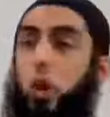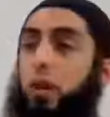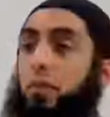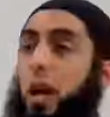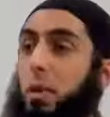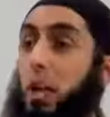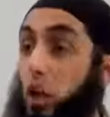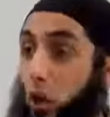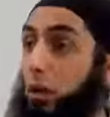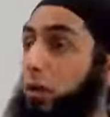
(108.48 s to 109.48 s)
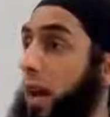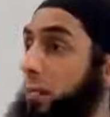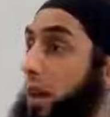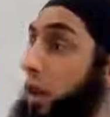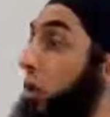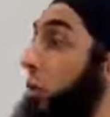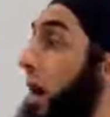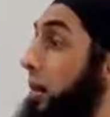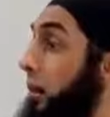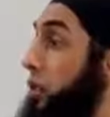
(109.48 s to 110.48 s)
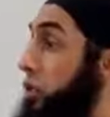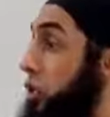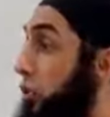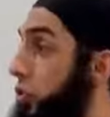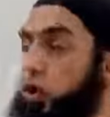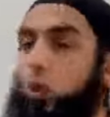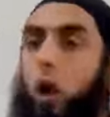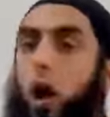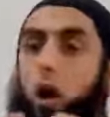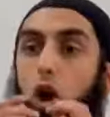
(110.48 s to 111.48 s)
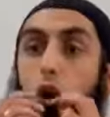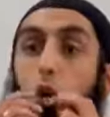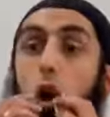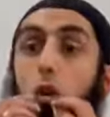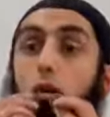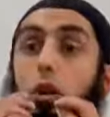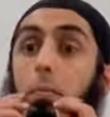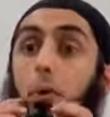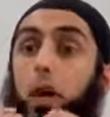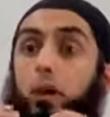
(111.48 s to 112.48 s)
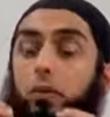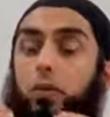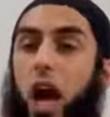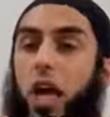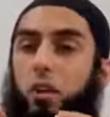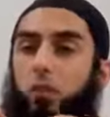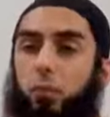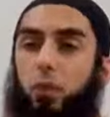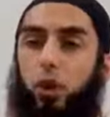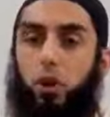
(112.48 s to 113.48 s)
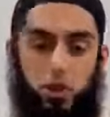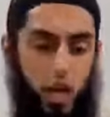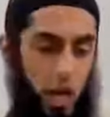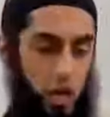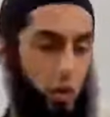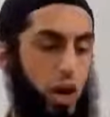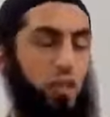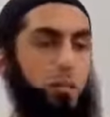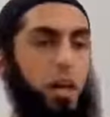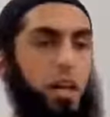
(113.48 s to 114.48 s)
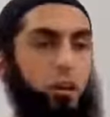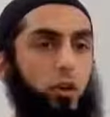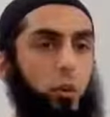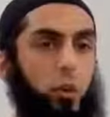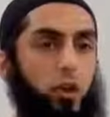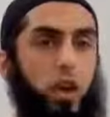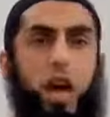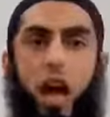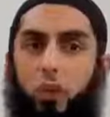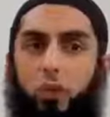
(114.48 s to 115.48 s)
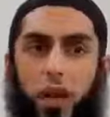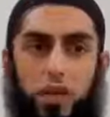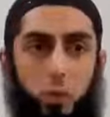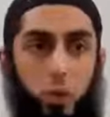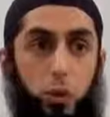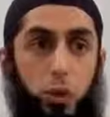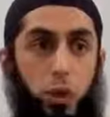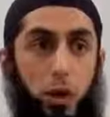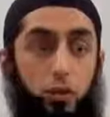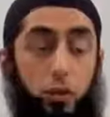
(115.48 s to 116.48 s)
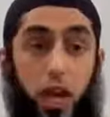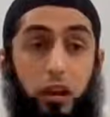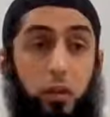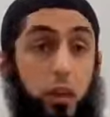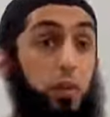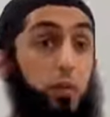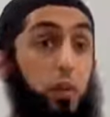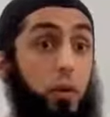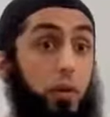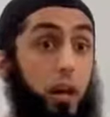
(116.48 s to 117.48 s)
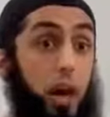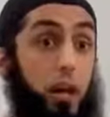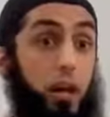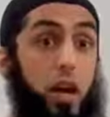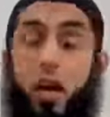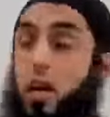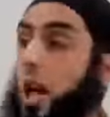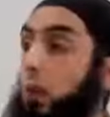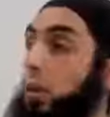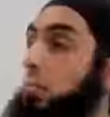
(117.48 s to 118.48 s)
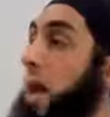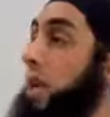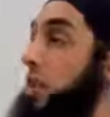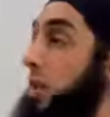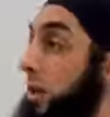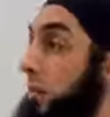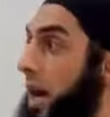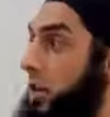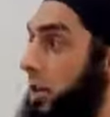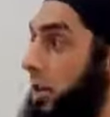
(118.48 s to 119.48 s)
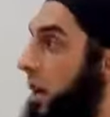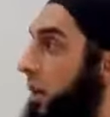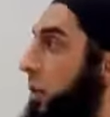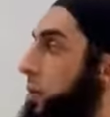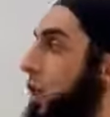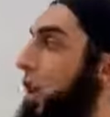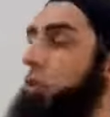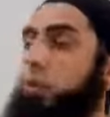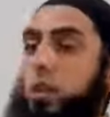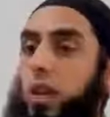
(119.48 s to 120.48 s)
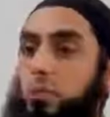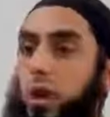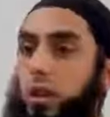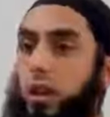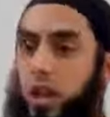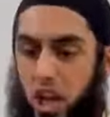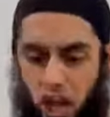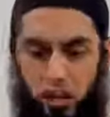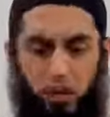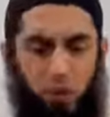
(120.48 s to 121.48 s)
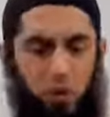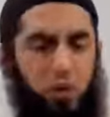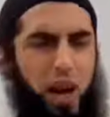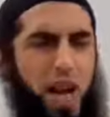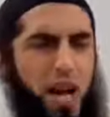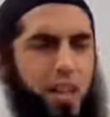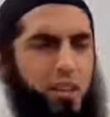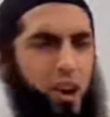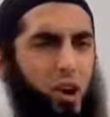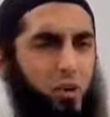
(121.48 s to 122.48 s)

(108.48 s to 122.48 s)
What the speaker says: to a family, your wife and your children who are on the brink of dying from thirst, and you have a bucket of water. How fast will you be running to get to them before they die? Now imagine there is a hole in that bucket, and you've put your hand at the